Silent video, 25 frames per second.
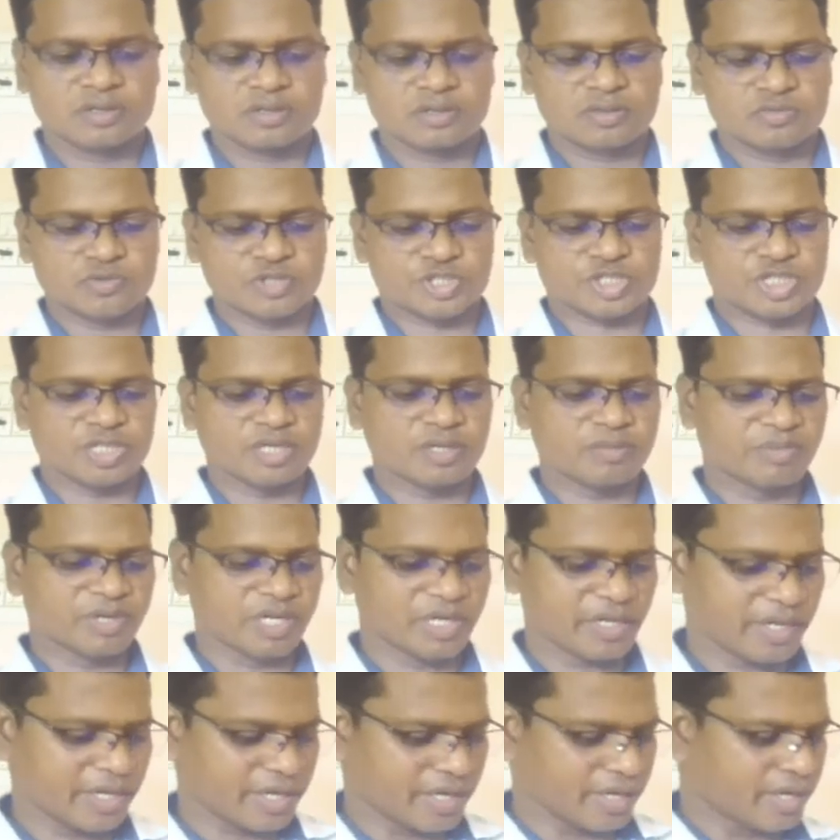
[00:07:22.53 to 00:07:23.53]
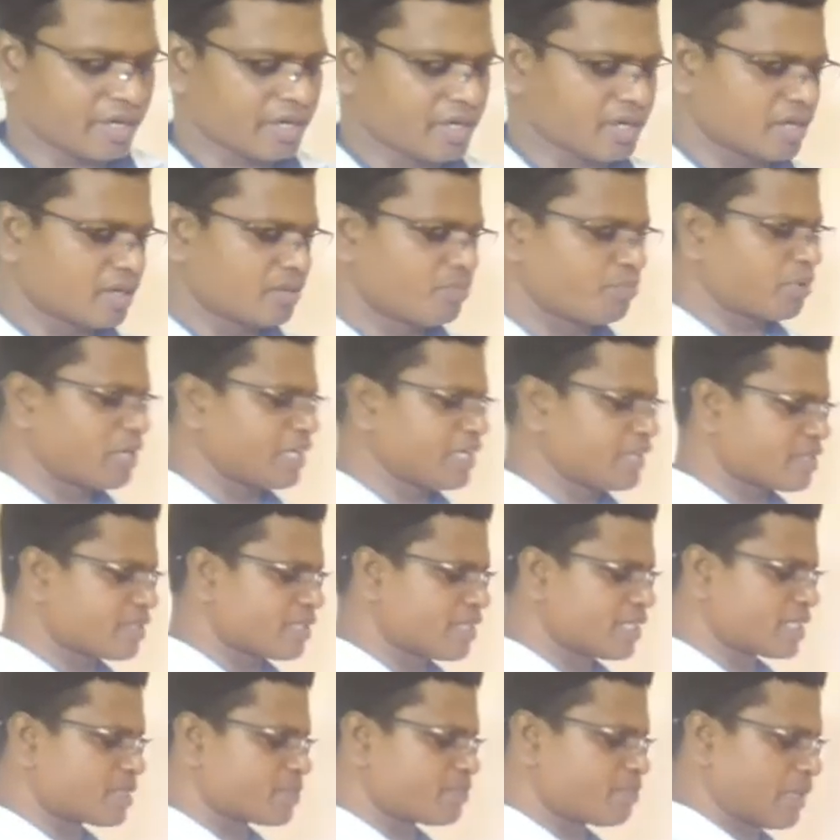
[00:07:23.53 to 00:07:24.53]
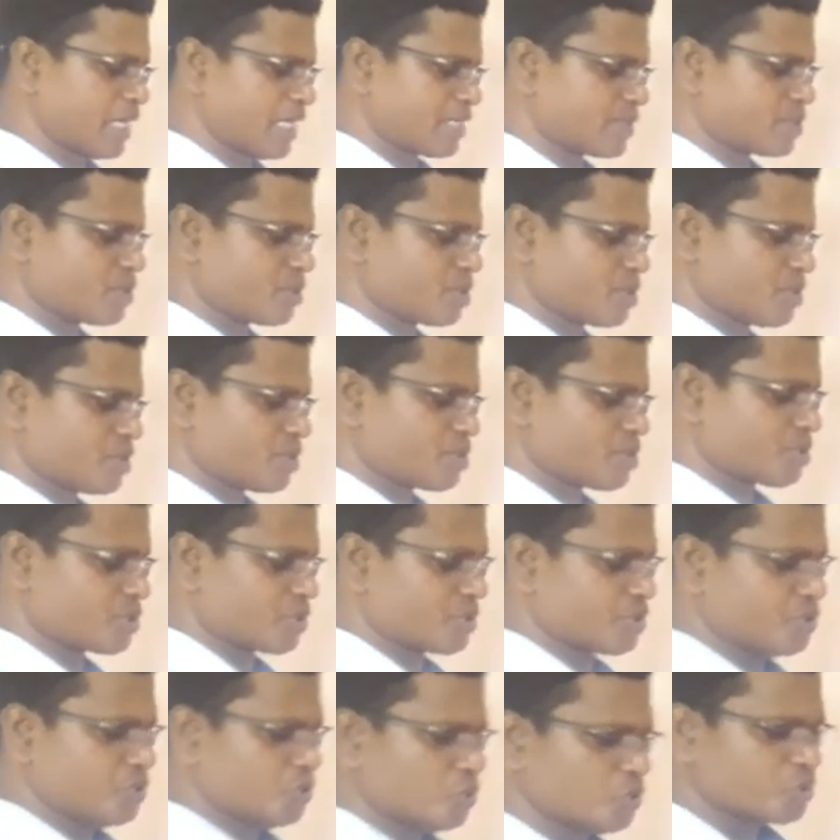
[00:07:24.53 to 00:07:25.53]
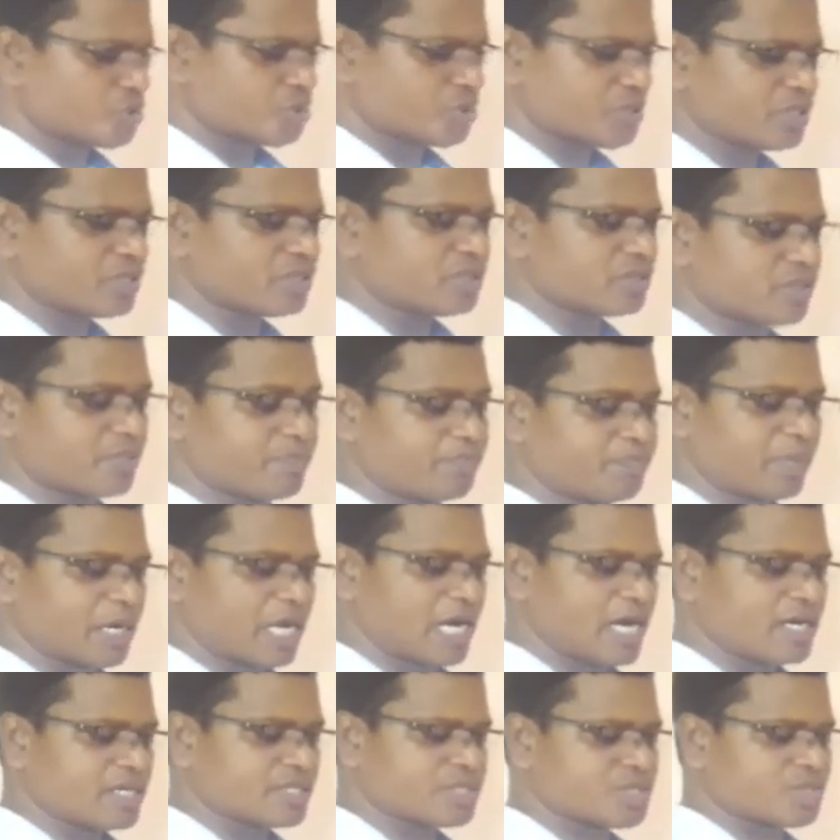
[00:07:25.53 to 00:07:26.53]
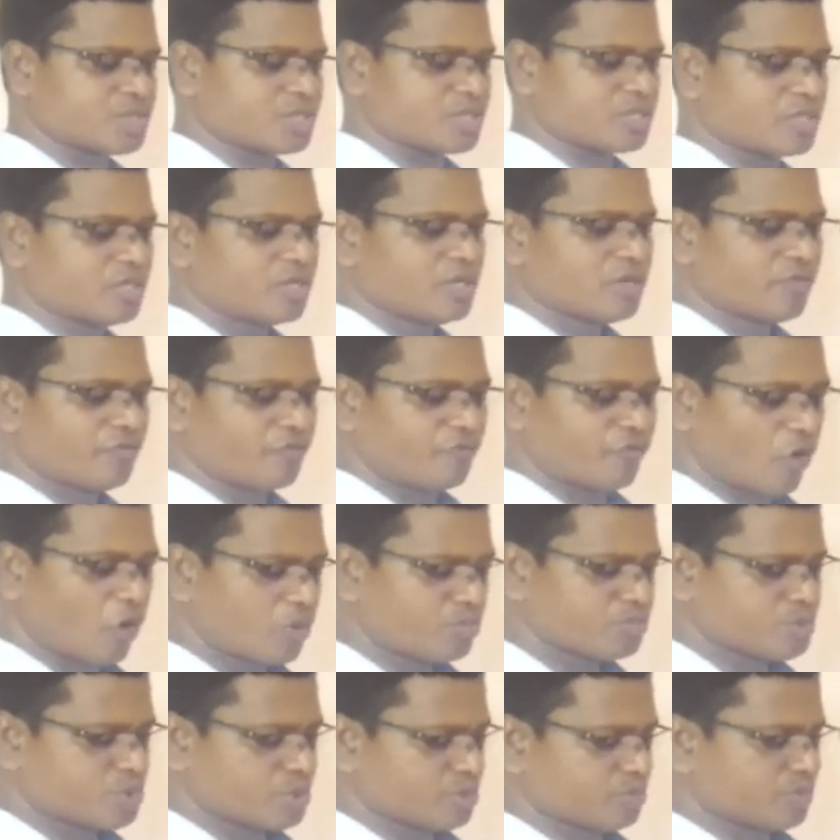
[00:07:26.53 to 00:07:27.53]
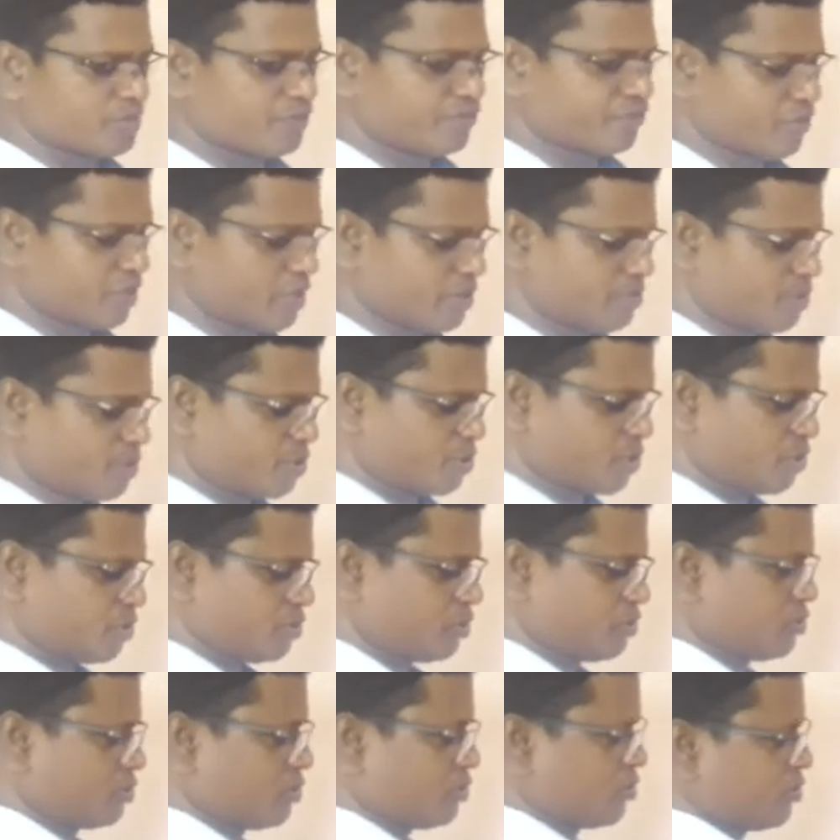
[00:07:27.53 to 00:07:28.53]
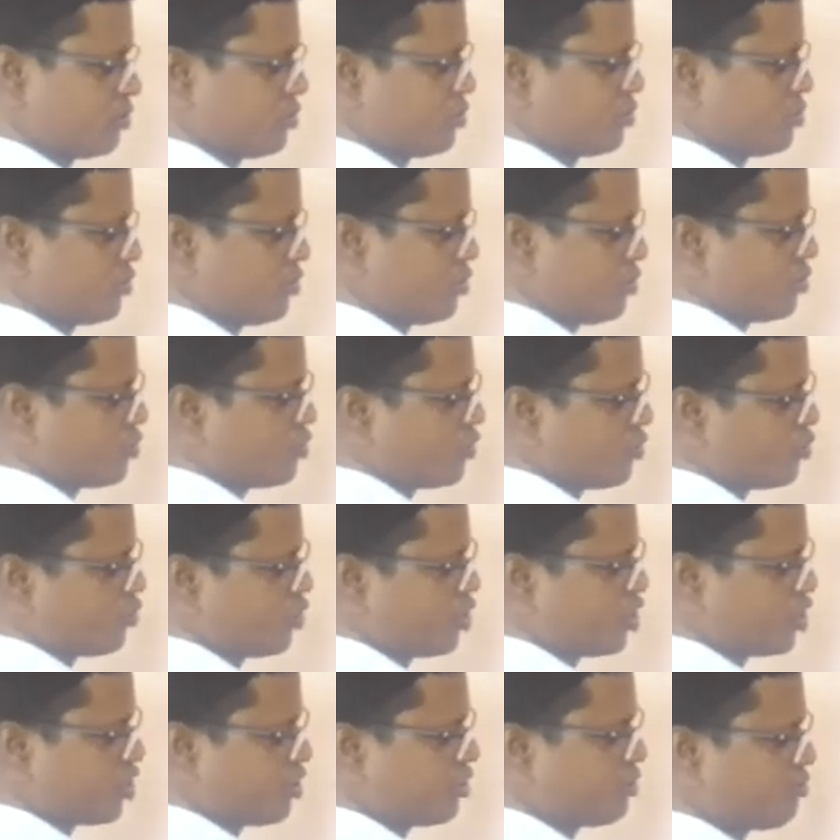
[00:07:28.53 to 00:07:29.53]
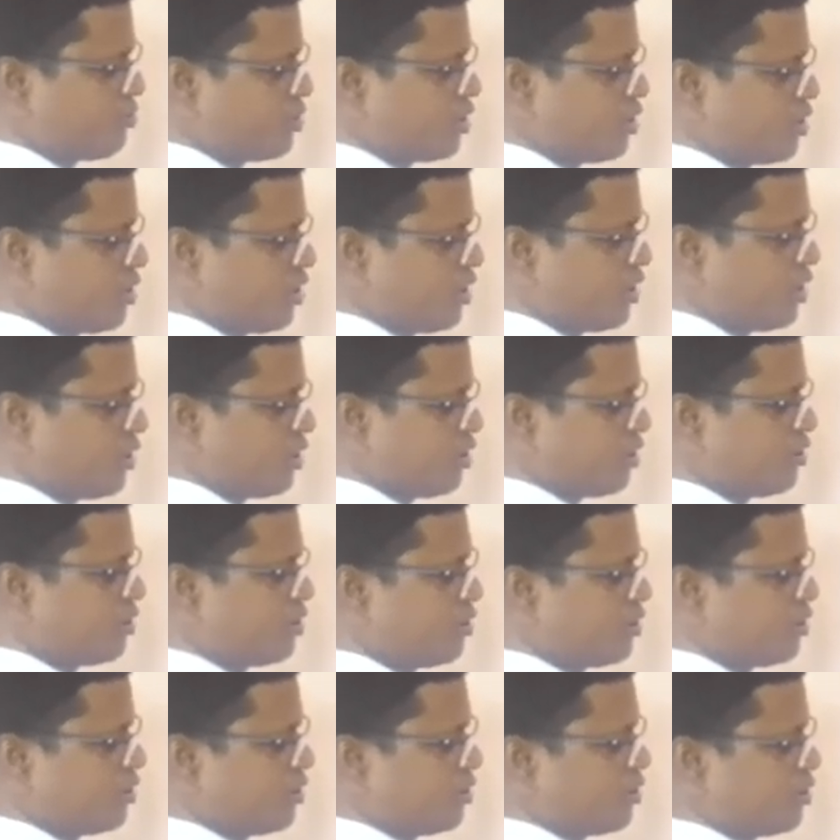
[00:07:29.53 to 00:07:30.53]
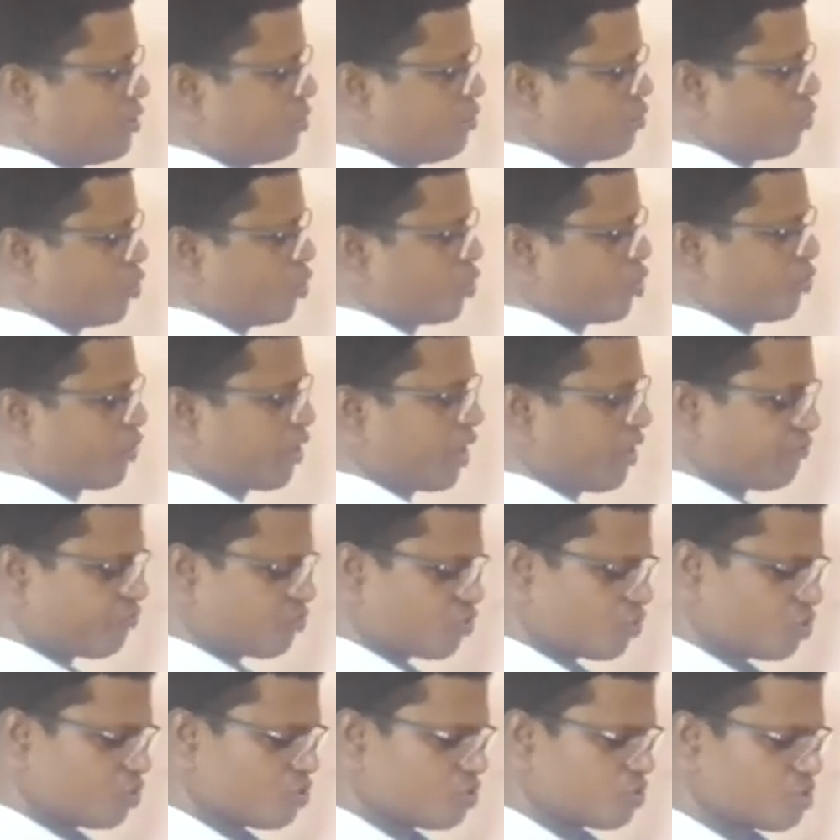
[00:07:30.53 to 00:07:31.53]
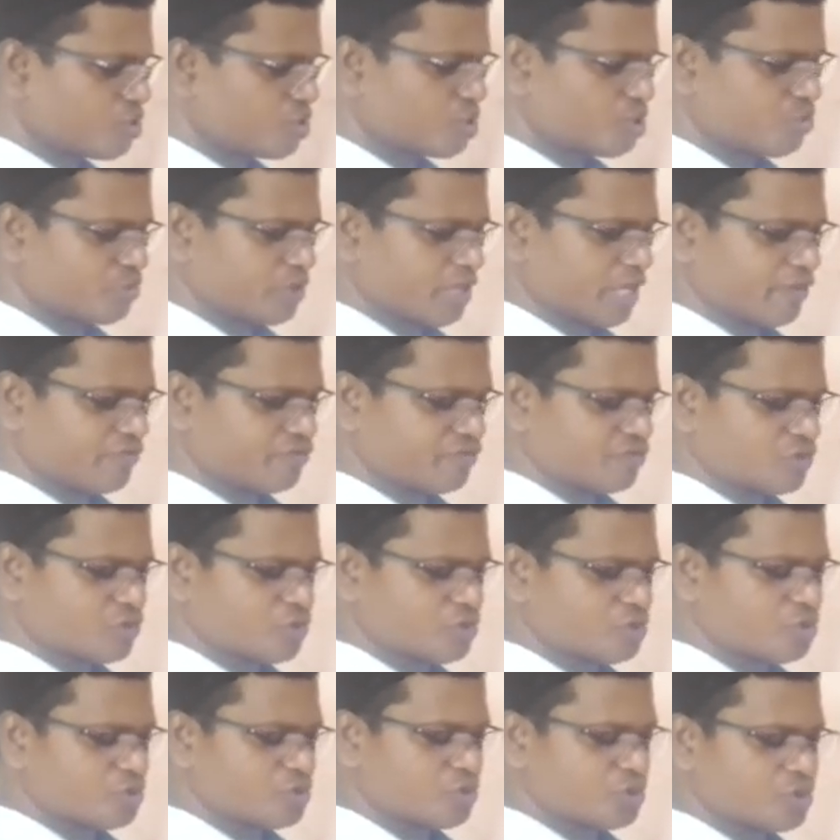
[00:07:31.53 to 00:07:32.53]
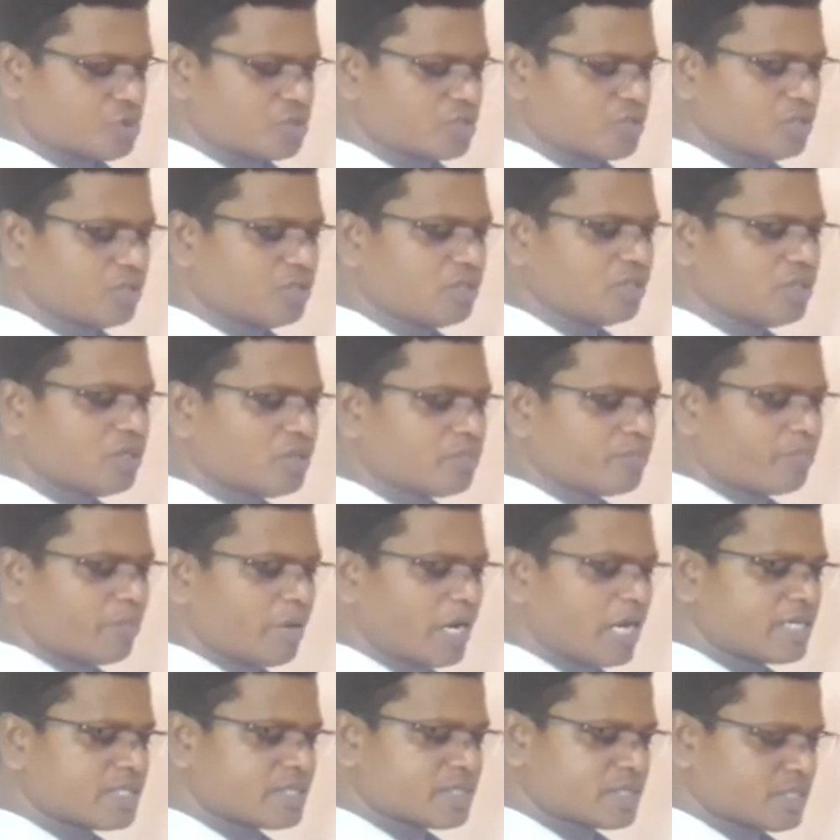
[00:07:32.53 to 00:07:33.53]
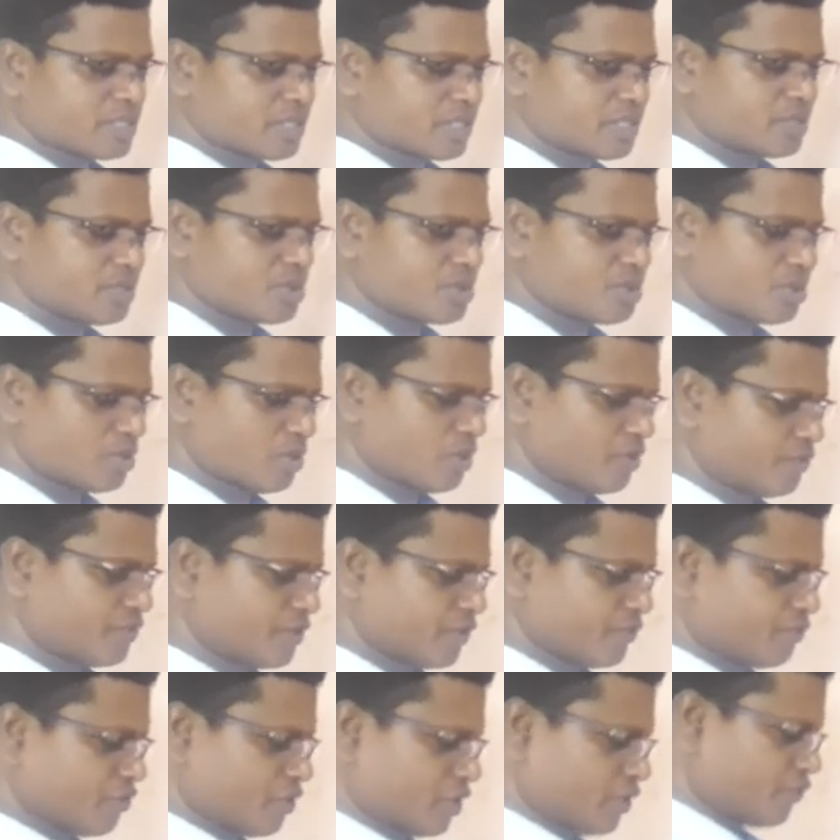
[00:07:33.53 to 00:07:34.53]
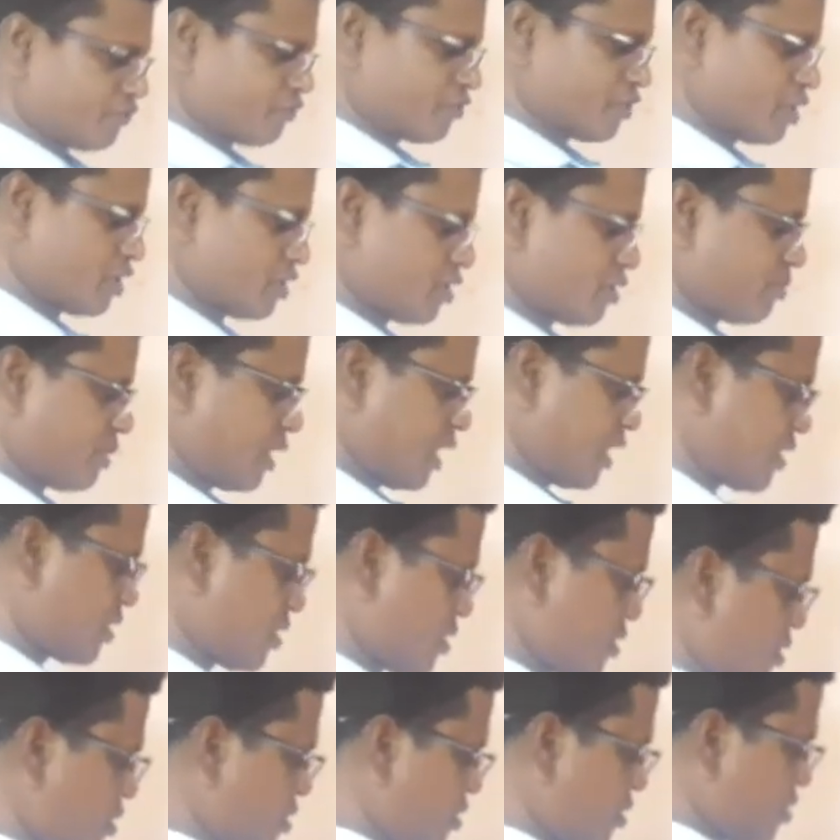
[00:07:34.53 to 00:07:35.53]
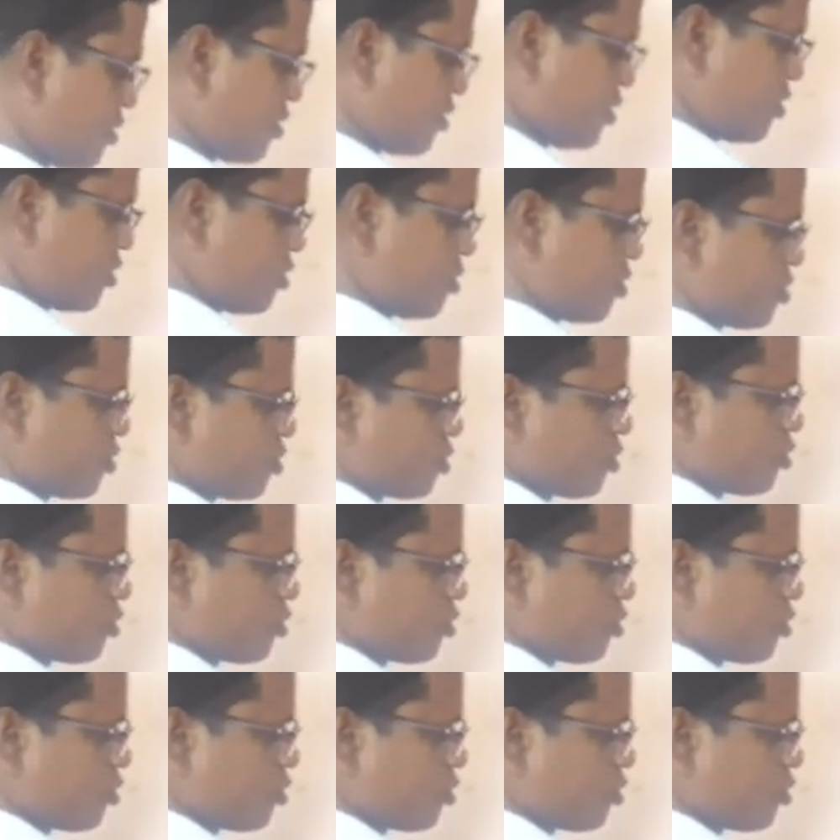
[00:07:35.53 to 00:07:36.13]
Question number A, complete these passages using the past forms of the verbs. So question number A, what do we have to use? We have to use the past tense of the verb in the bracket. So